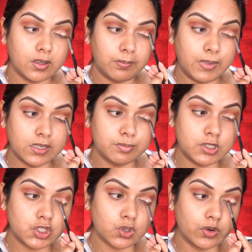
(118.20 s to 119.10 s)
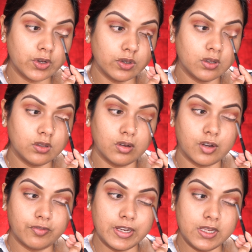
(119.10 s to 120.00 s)
makeup tutorial
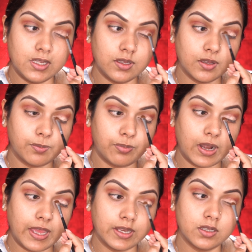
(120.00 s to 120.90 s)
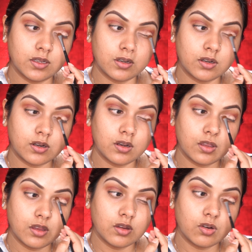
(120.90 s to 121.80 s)
of any brand
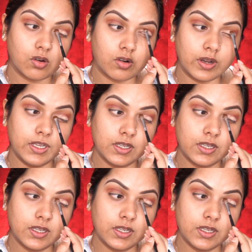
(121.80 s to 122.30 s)
or any